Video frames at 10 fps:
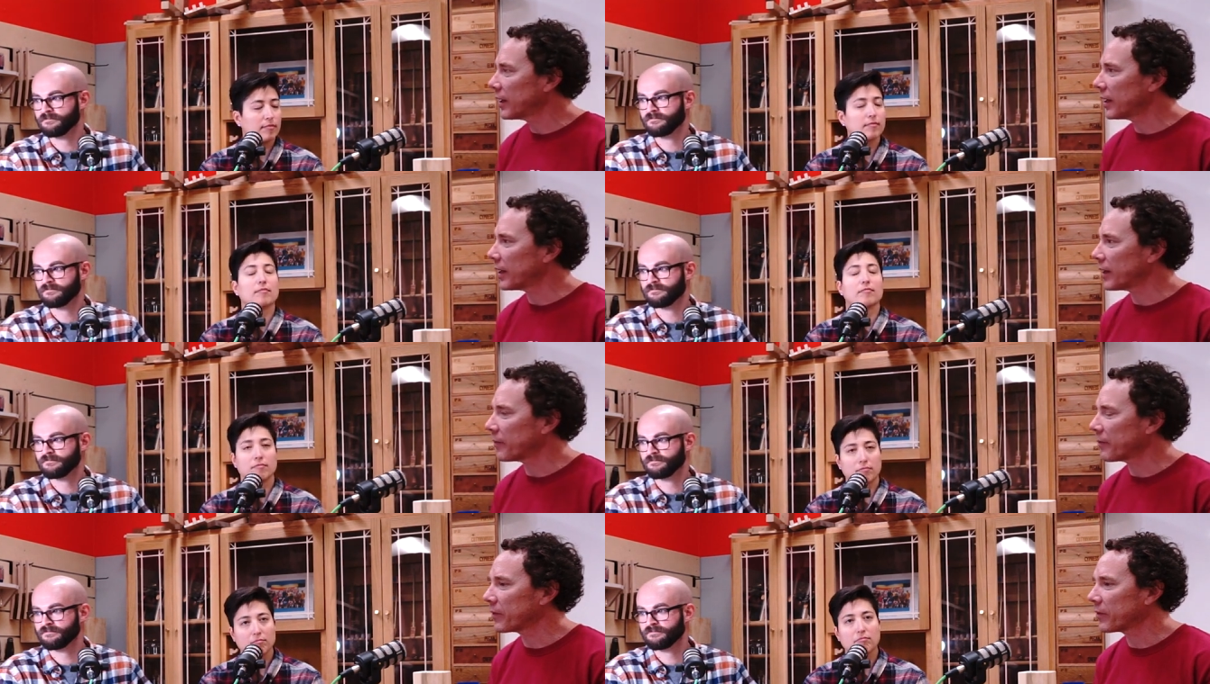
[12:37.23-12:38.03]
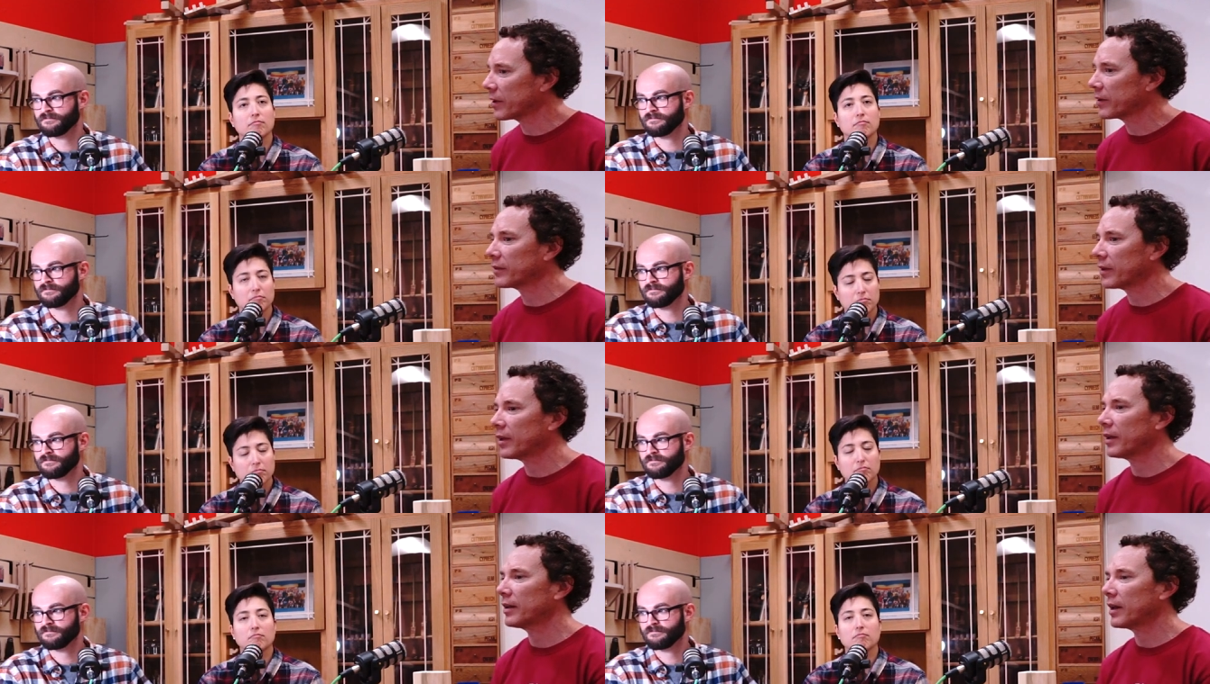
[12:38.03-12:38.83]
Speaker 1: Um, so there's
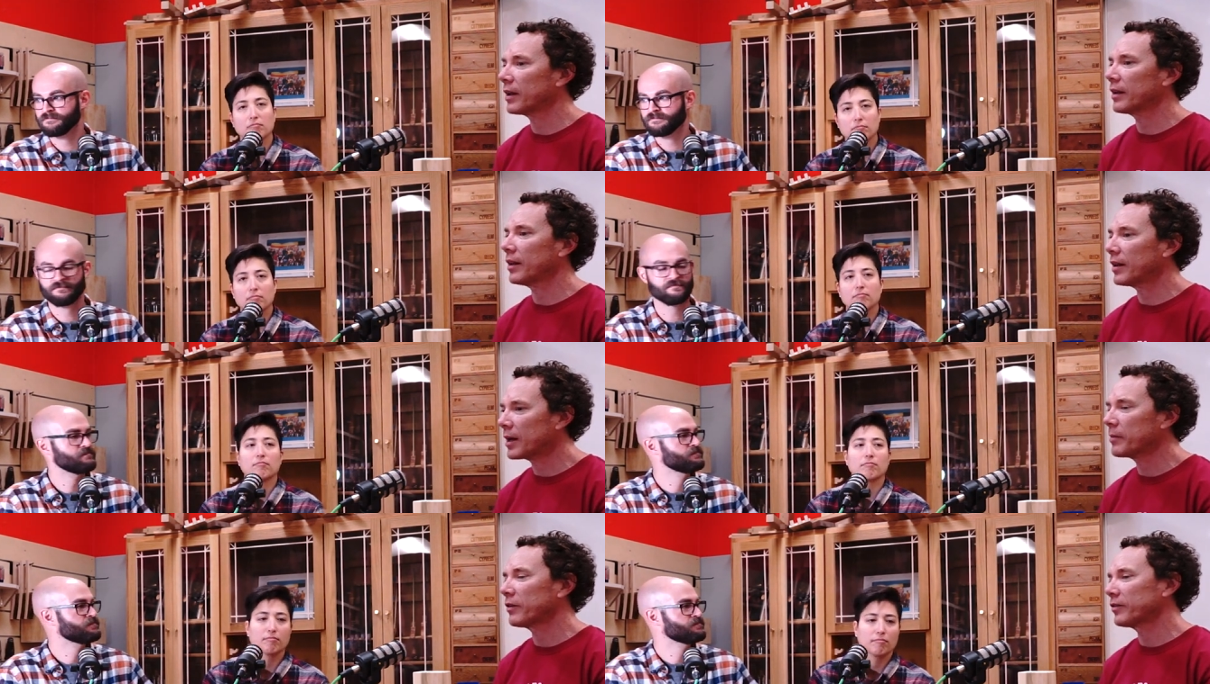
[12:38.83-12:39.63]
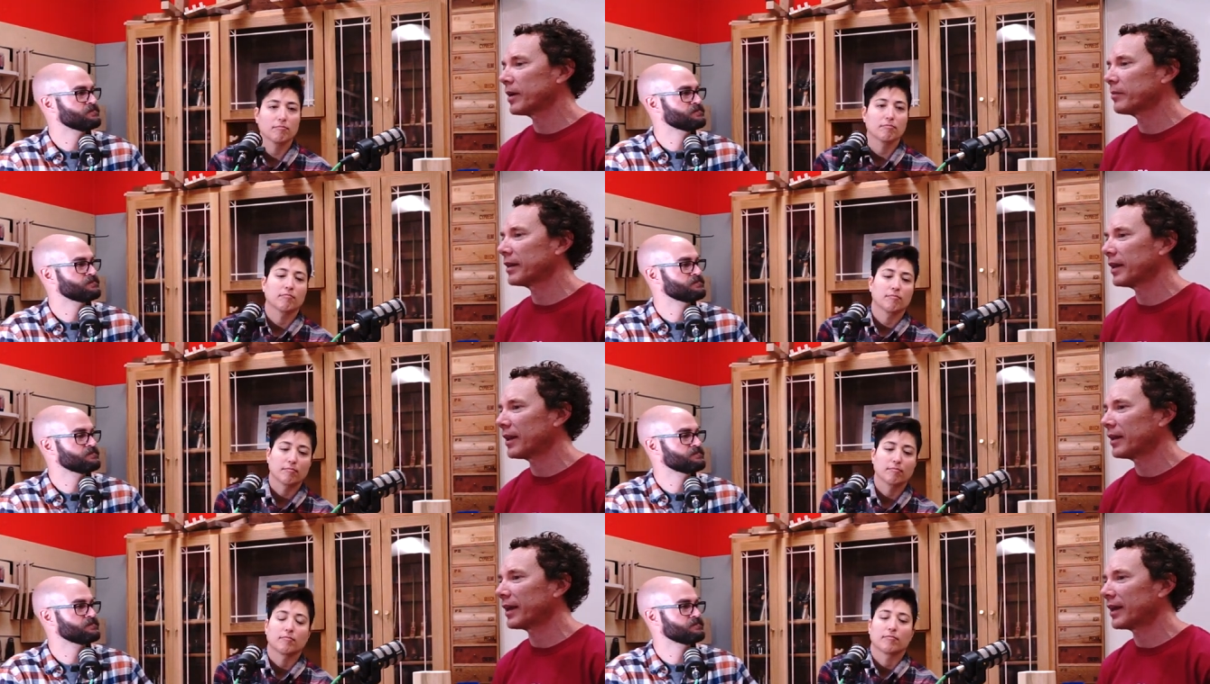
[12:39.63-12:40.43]
a, a, lot, a lot about sharpening
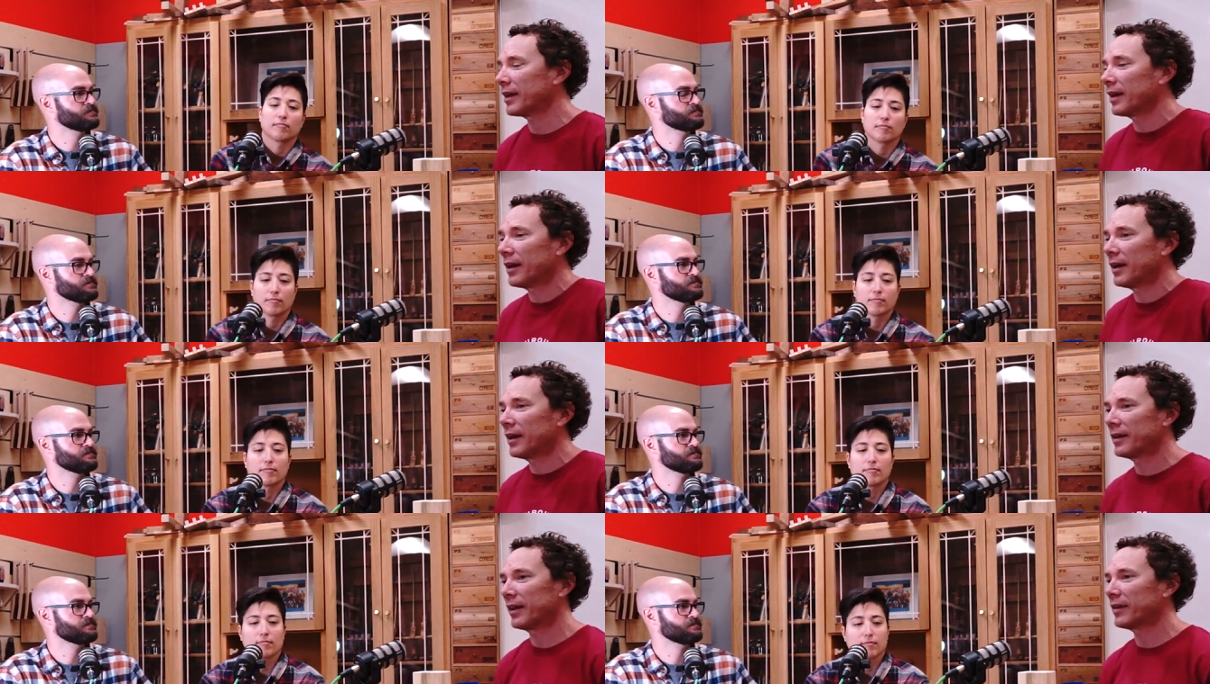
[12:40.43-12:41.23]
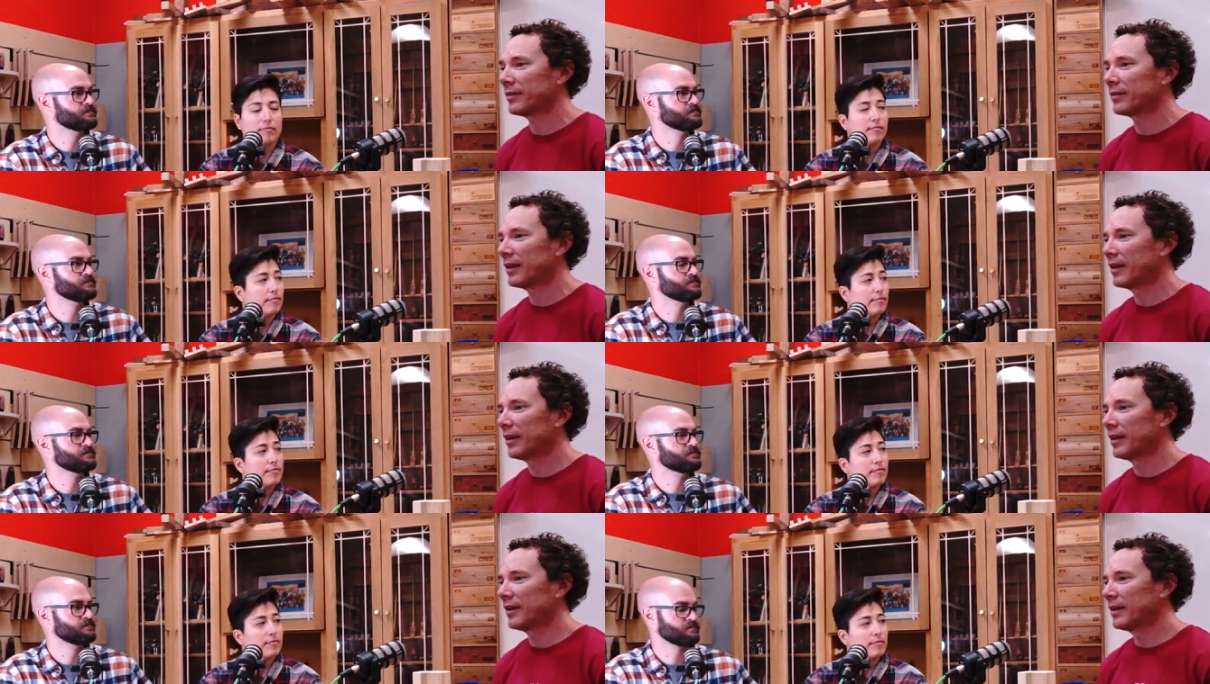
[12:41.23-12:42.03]
that I like, and on, on it's
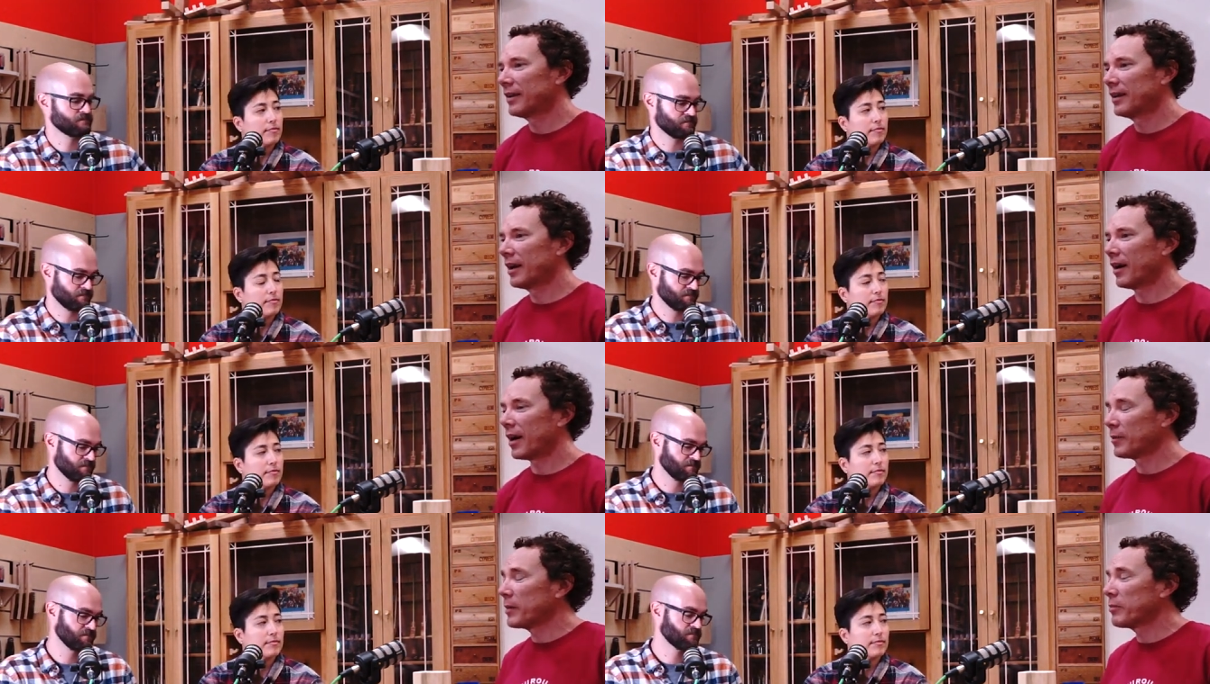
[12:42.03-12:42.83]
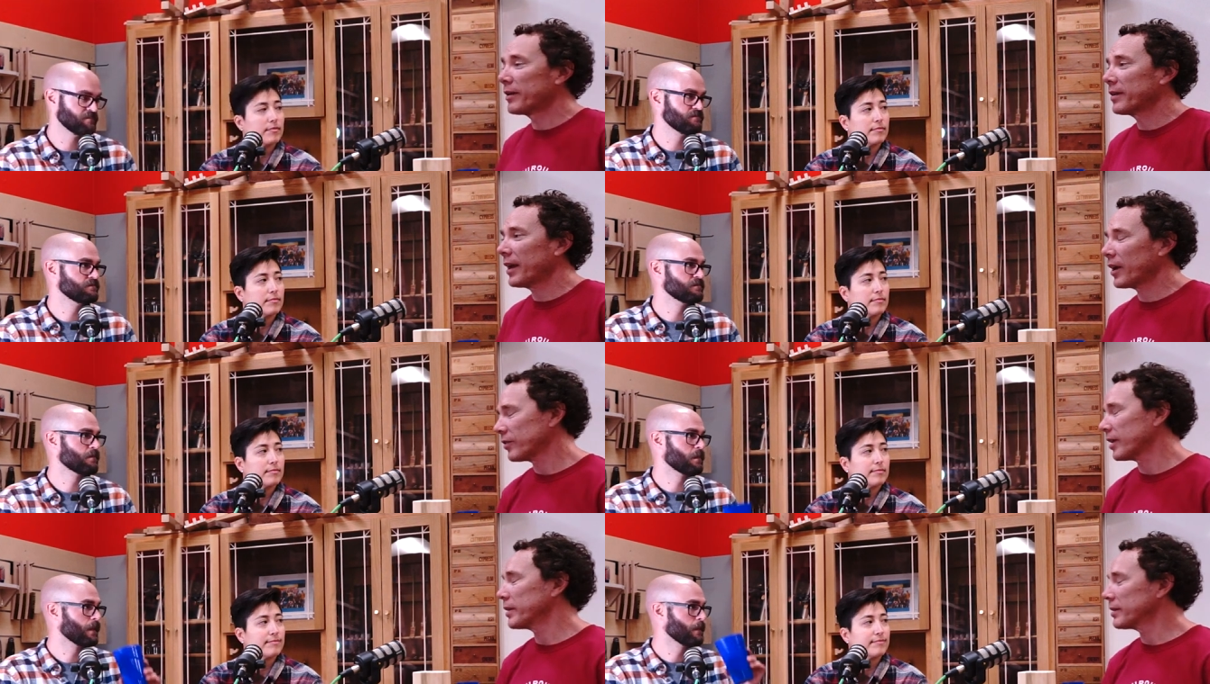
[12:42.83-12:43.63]
on my birthday I
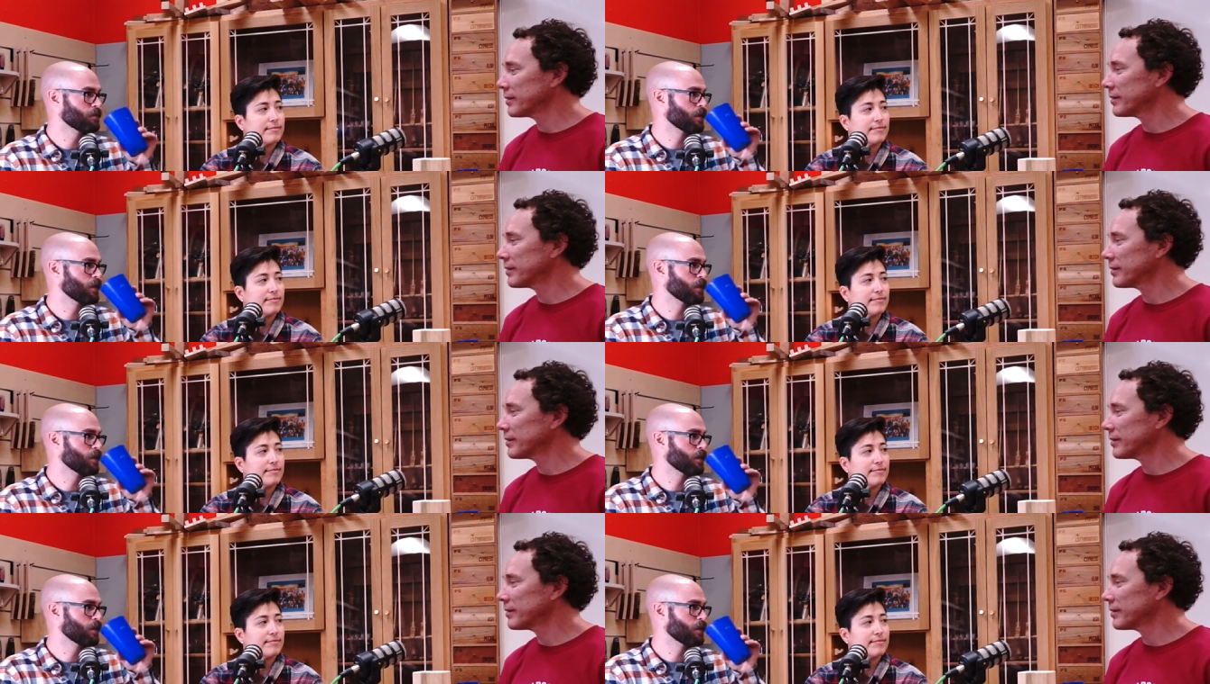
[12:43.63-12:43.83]
sharpen.